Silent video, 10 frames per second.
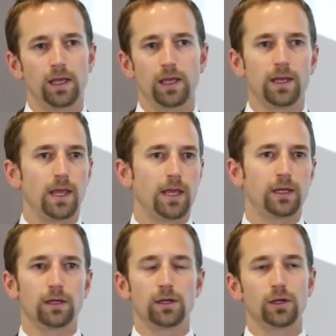in
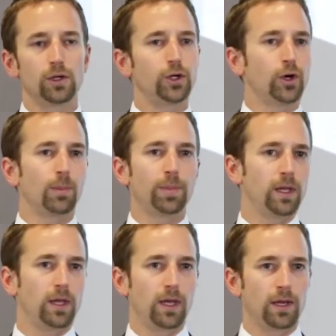a
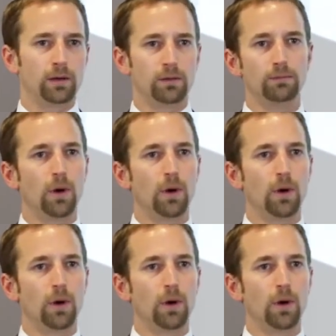European